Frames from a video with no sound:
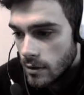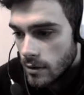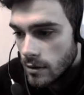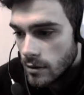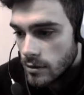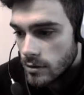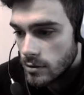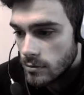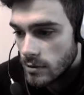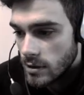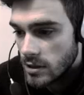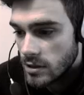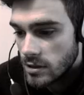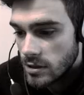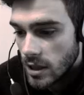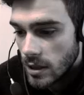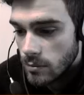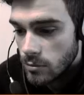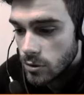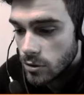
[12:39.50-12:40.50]
So it's
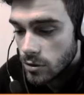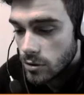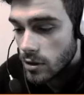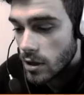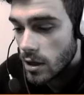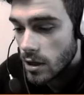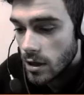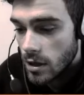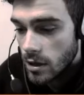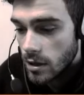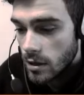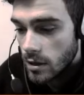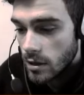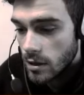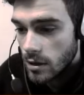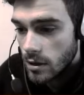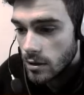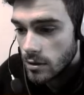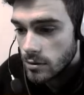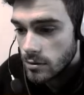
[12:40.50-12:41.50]
time
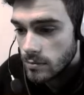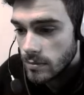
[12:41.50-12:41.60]
to